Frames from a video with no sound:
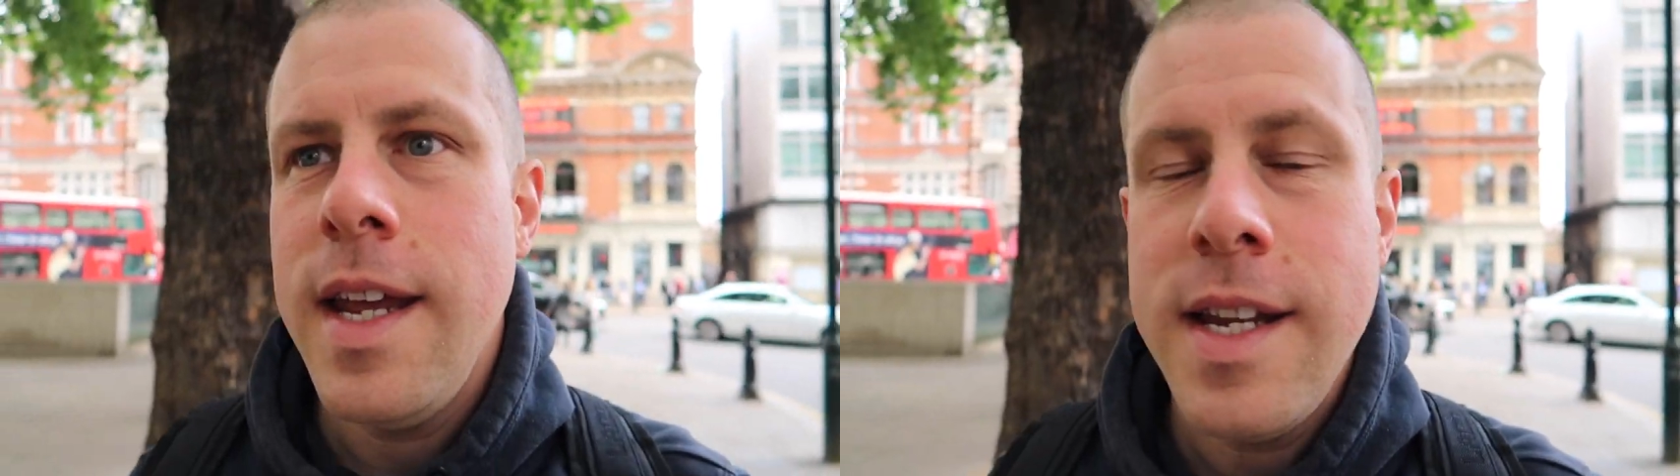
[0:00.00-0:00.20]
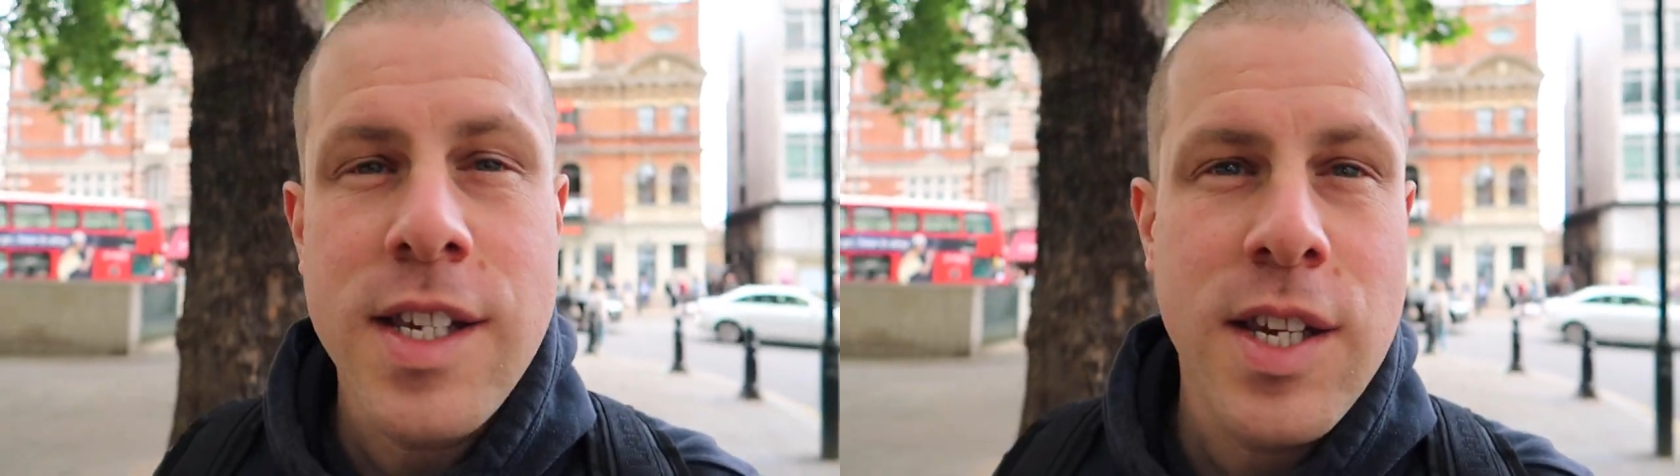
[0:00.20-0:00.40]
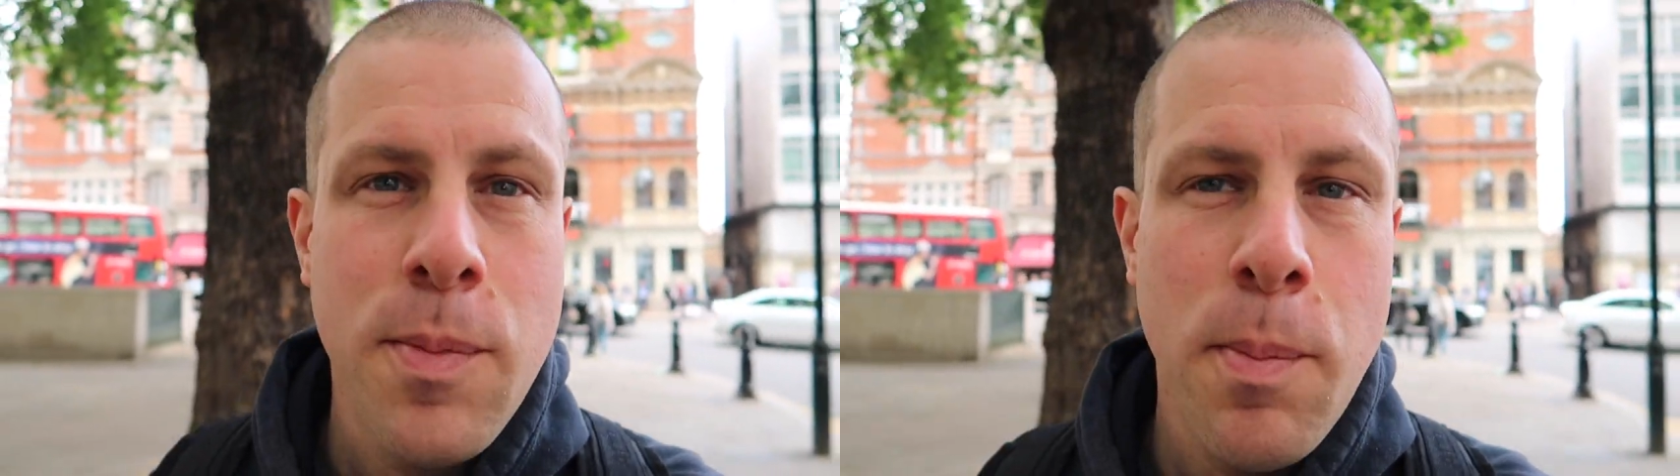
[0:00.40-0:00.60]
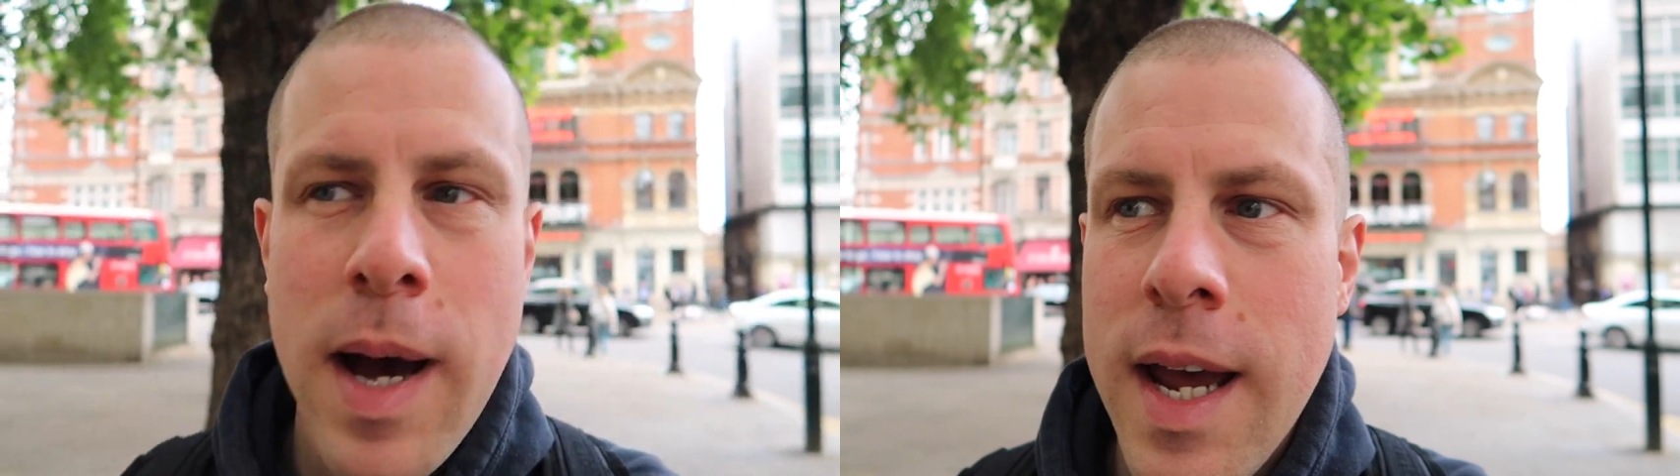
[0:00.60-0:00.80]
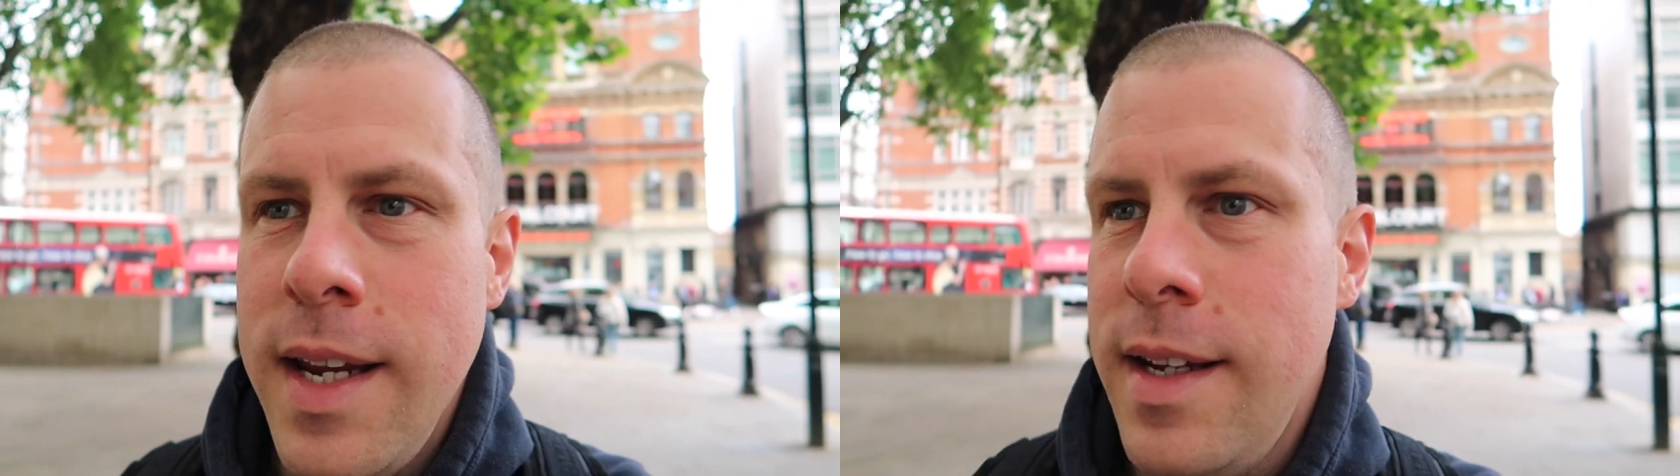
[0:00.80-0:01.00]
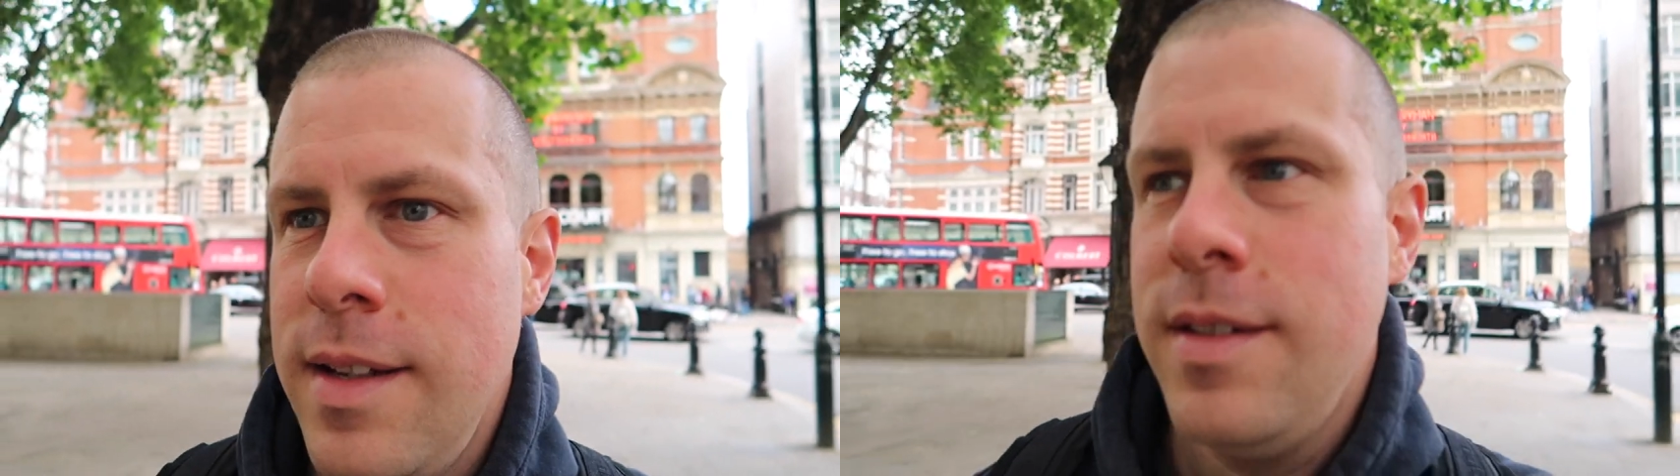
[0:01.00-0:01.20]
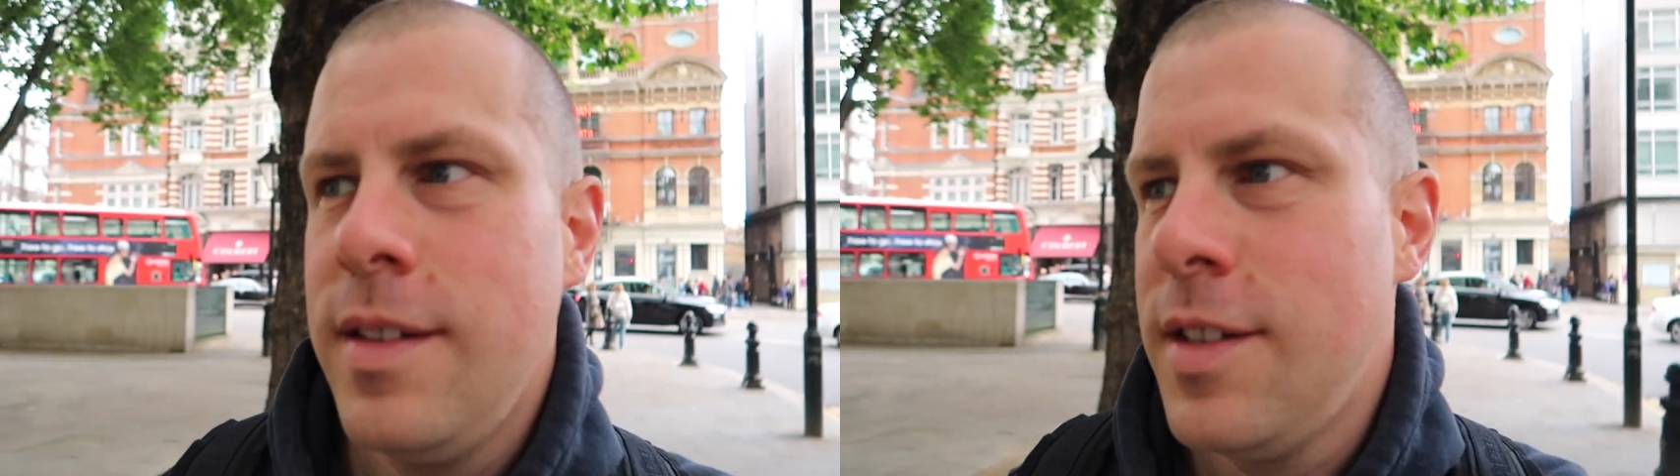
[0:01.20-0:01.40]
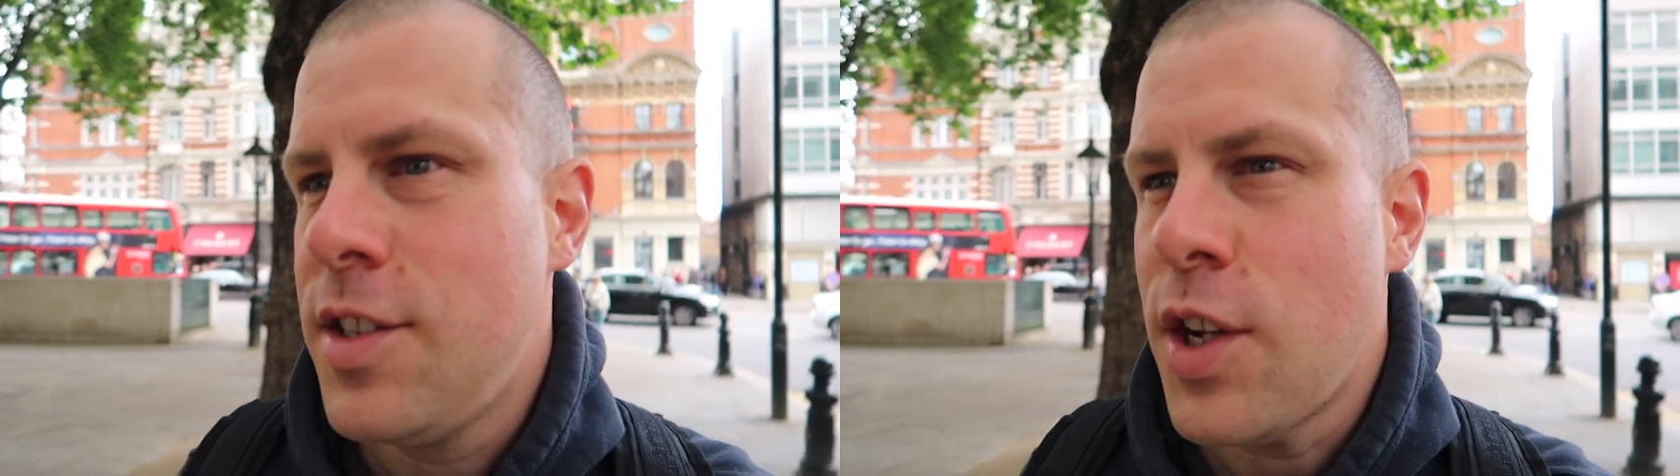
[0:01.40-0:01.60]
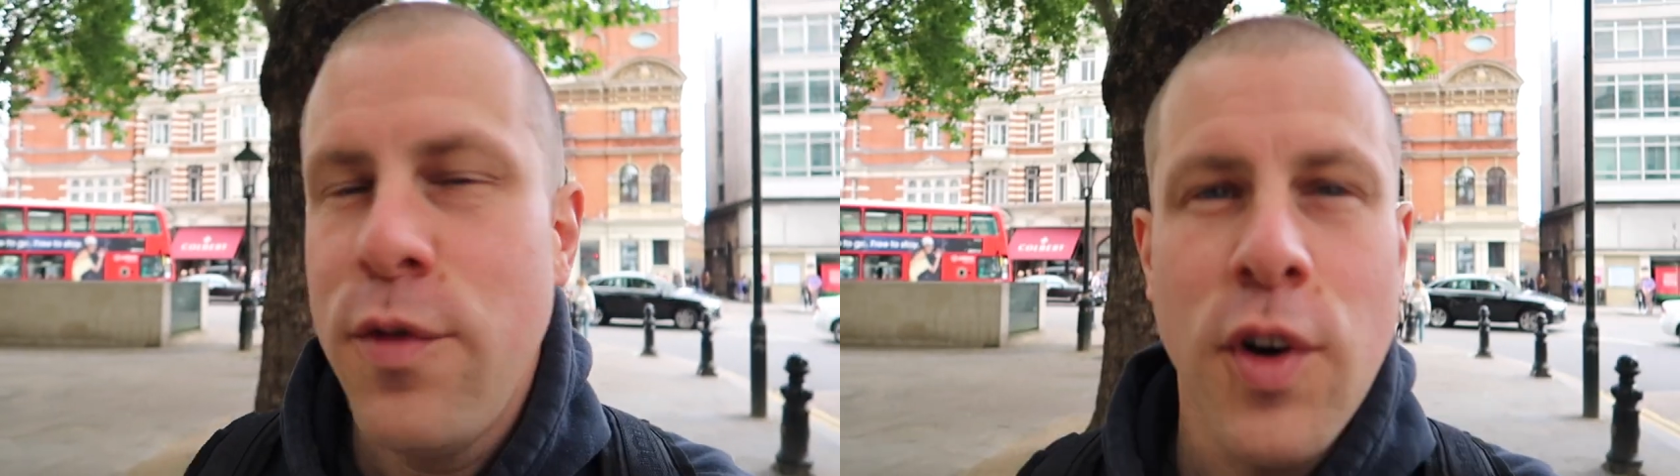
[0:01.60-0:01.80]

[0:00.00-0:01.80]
It's May. So